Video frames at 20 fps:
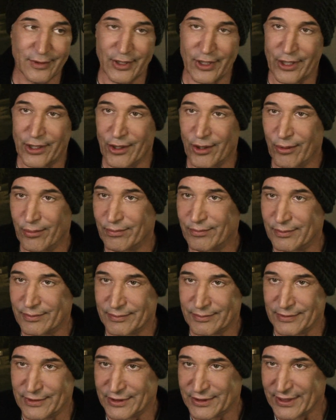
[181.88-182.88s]
you know,
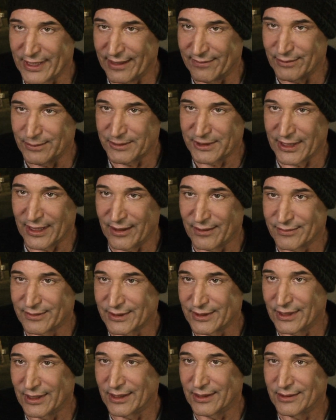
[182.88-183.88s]
and save themselves
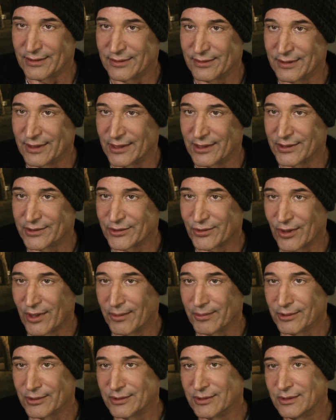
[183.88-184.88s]
the, the
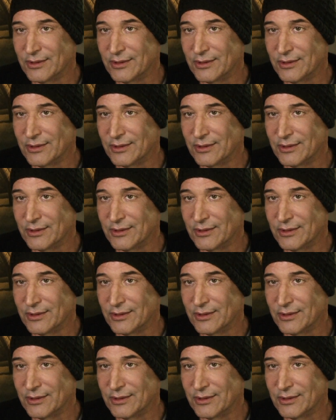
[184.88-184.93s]
trouble.